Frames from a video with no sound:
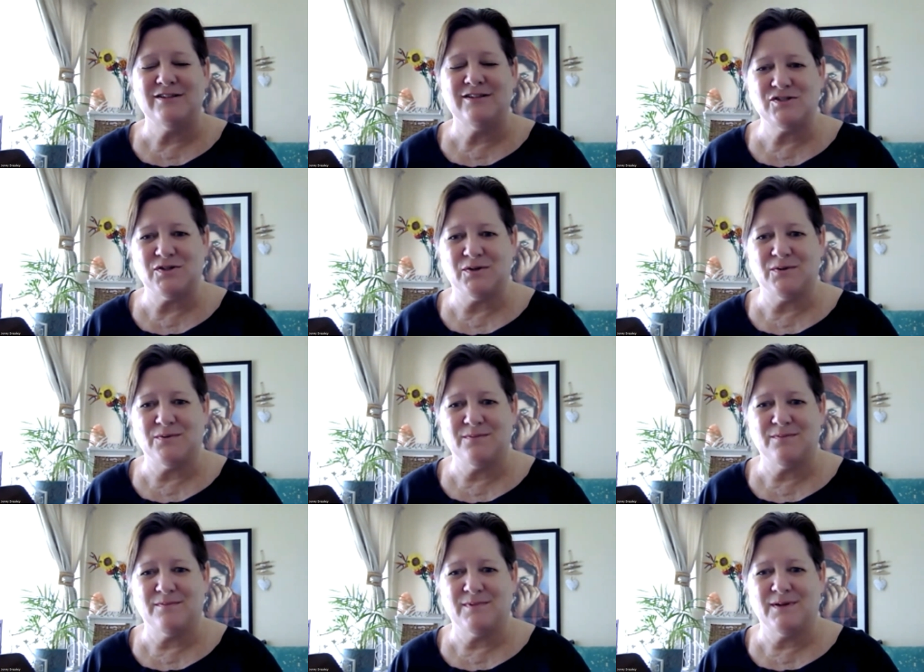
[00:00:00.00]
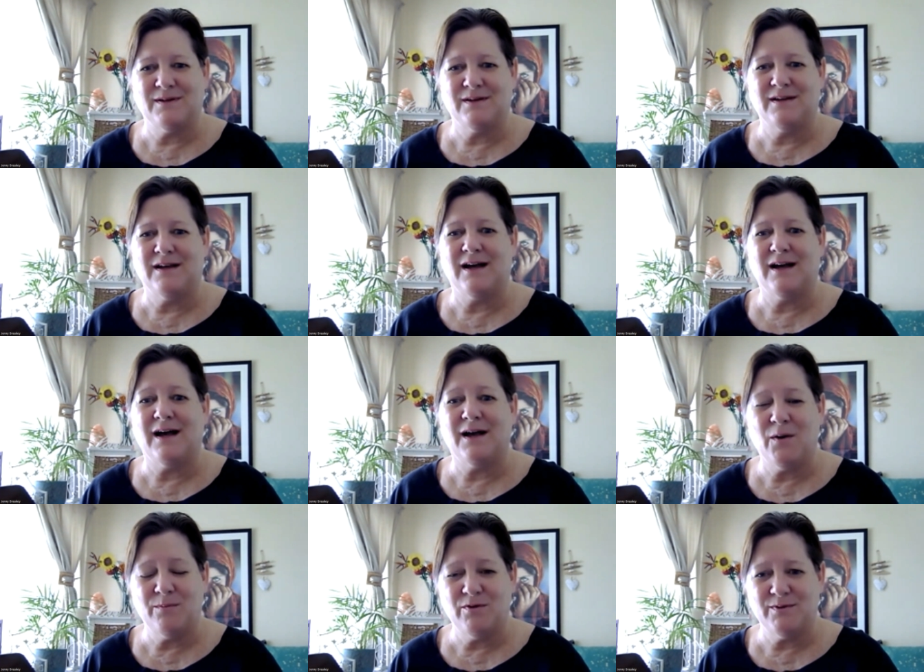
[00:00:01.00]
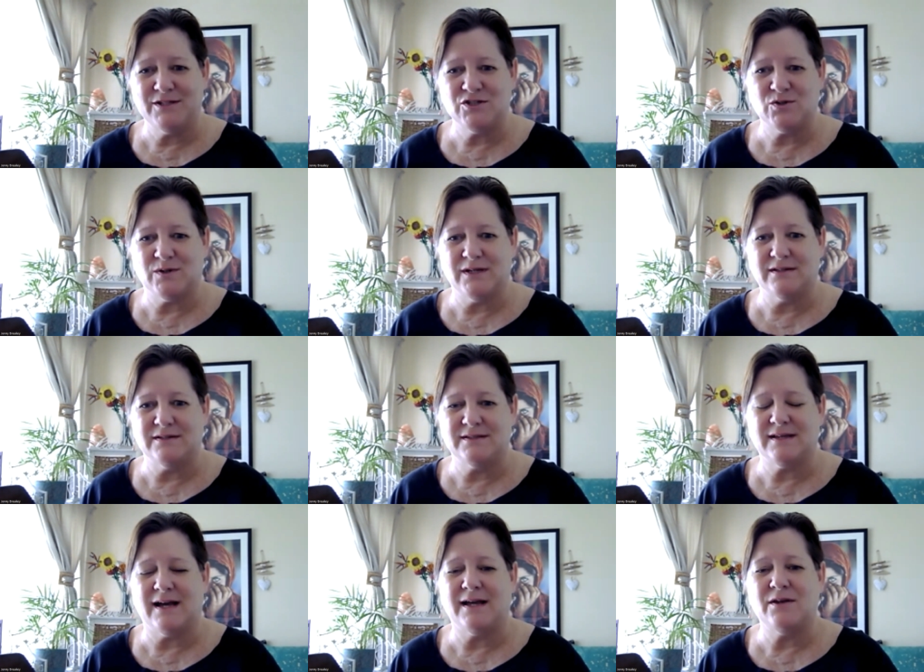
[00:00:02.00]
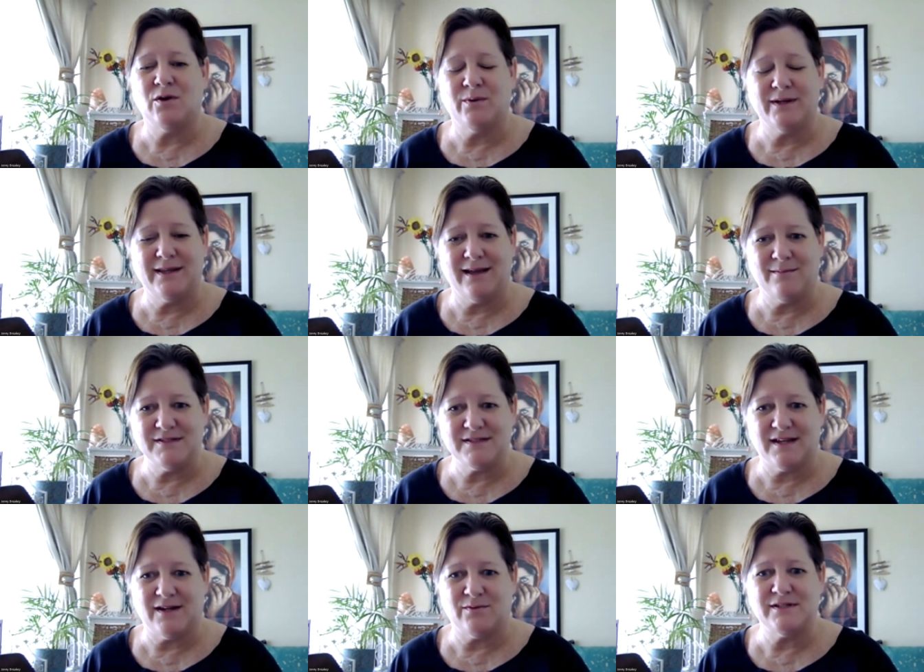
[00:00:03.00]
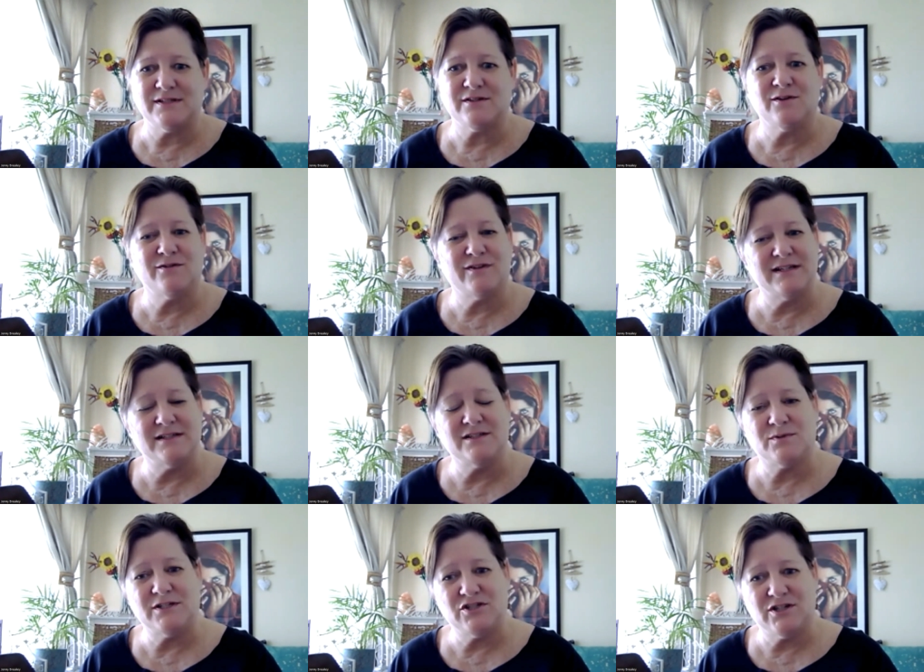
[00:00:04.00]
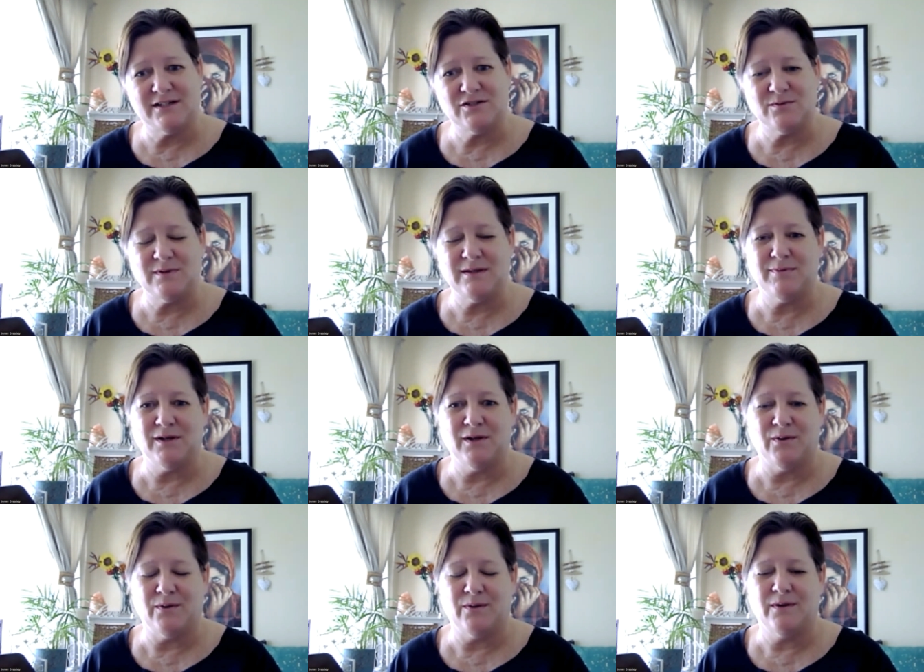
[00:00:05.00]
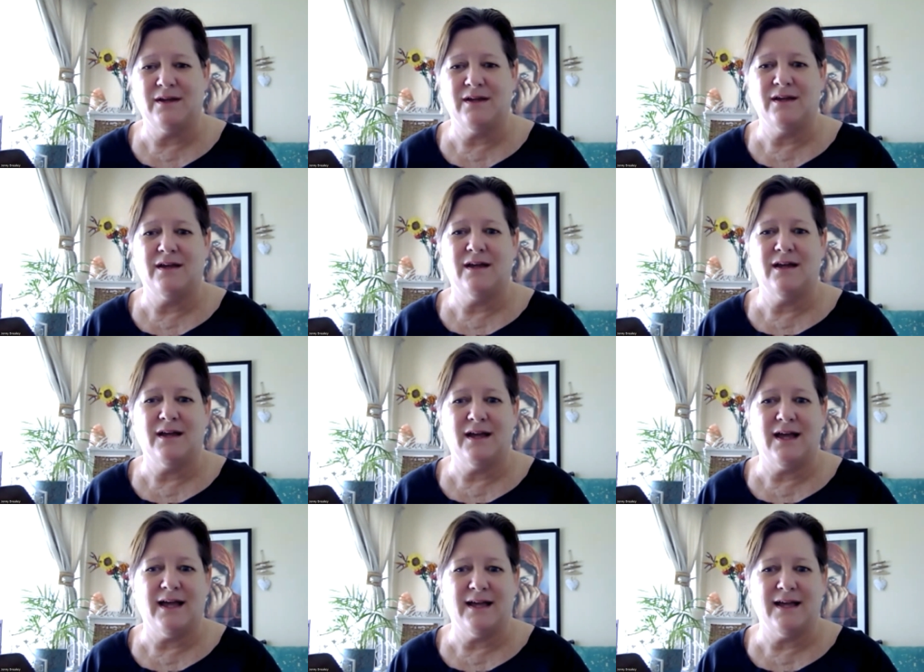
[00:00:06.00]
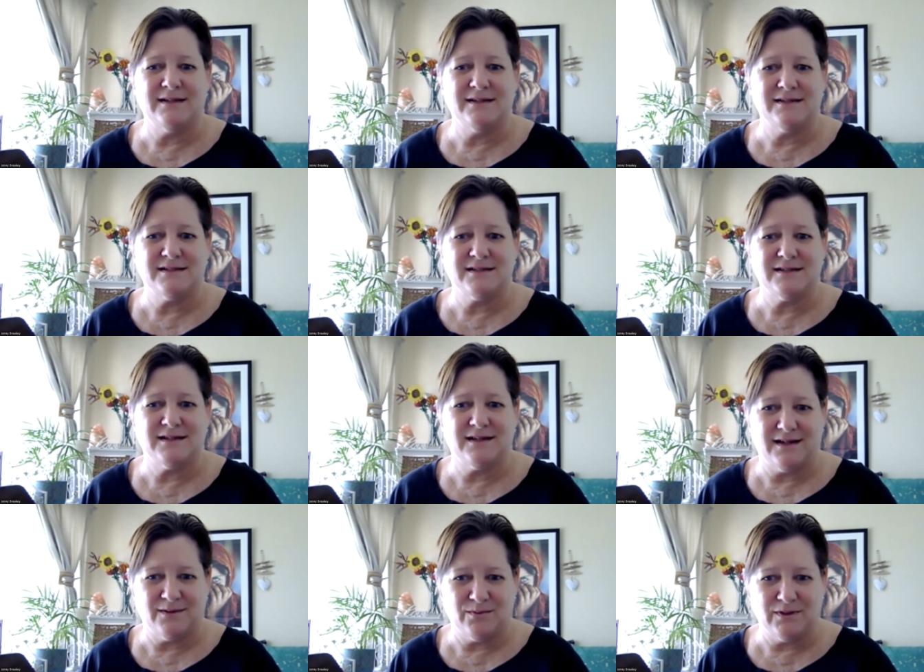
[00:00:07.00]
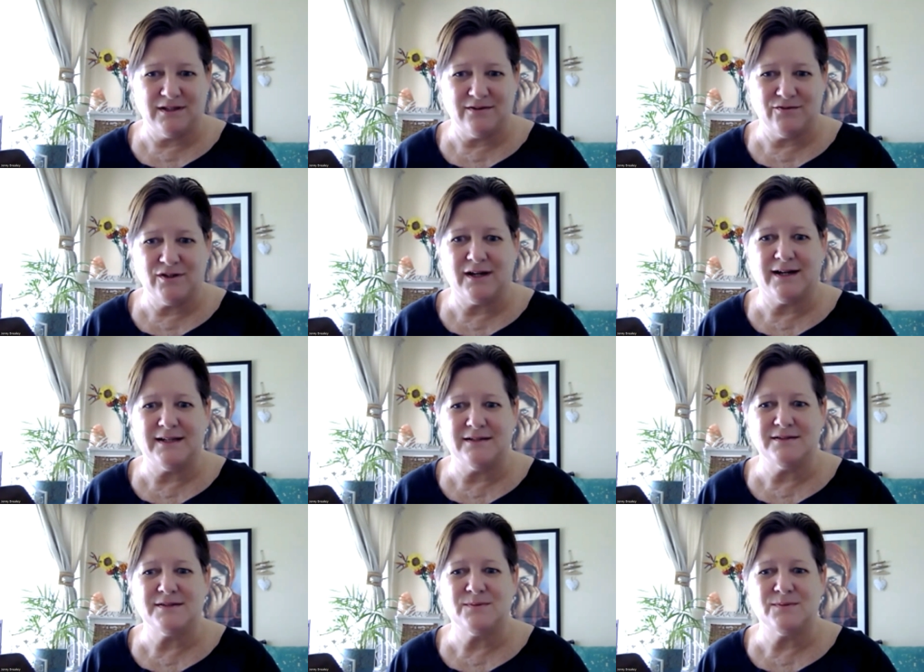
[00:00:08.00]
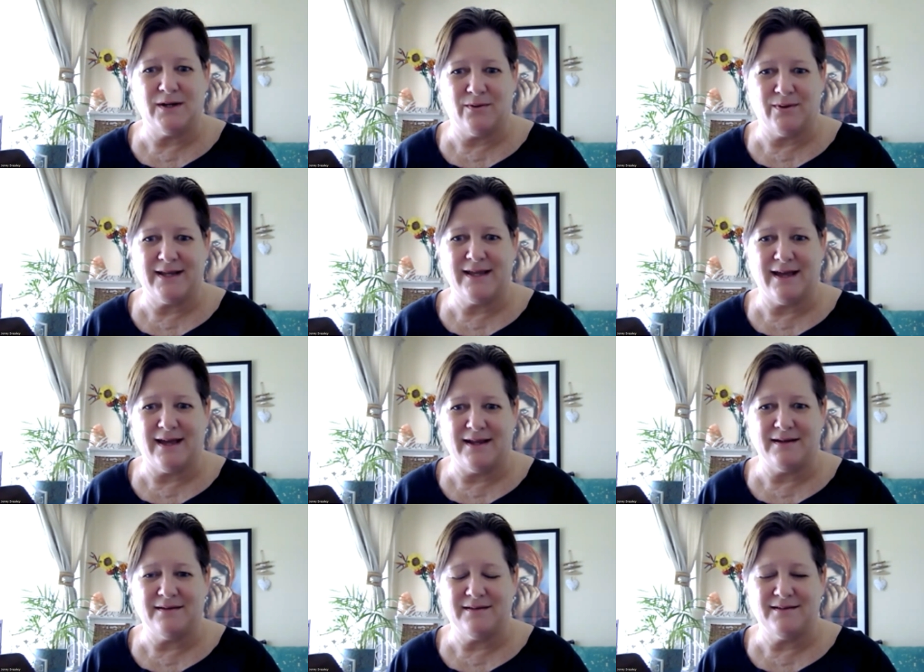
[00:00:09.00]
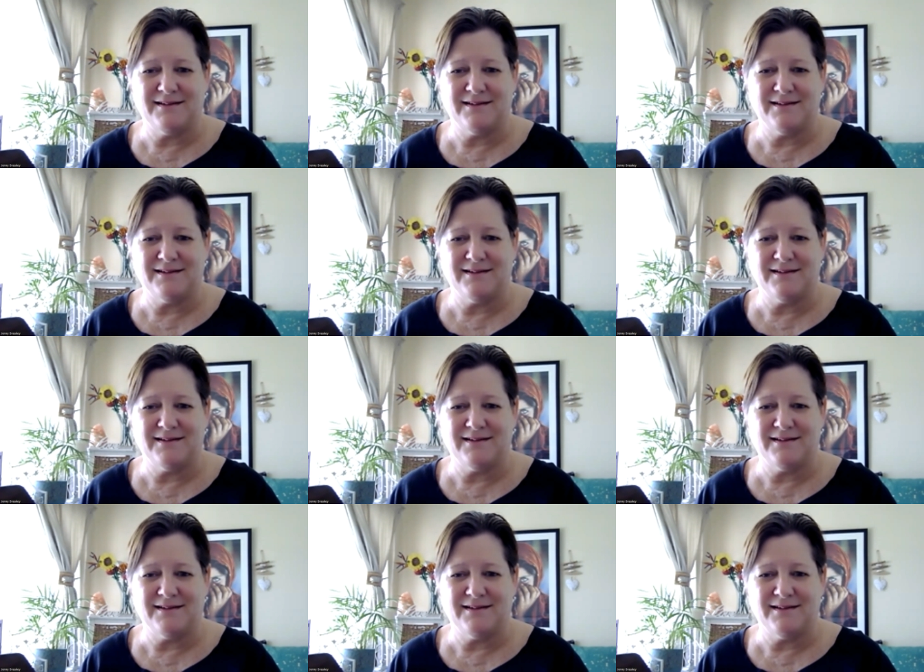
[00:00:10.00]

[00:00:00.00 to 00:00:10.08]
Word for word: So, I hope you enjoy this. I know it can be scary, so if it is, reach out to me below and I will give you guidance where I can.